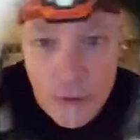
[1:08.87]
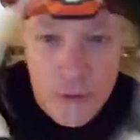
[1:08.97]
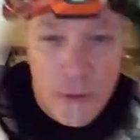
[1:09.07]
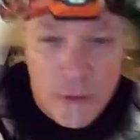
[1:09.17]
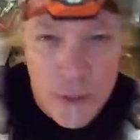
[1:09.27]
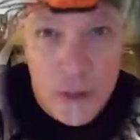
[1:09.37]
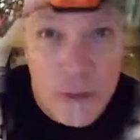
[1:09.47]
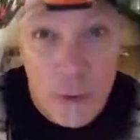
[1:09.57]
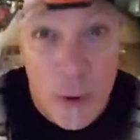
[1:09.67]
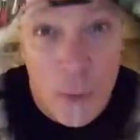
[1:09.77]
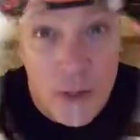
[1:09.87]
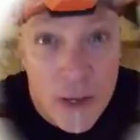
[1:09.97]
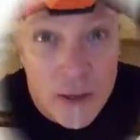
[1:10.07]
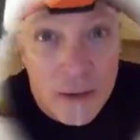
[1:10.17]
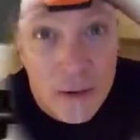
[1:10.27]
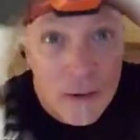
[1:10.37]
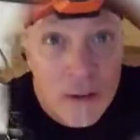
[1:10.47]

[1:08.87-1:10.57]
So let's kind of look at what we got here.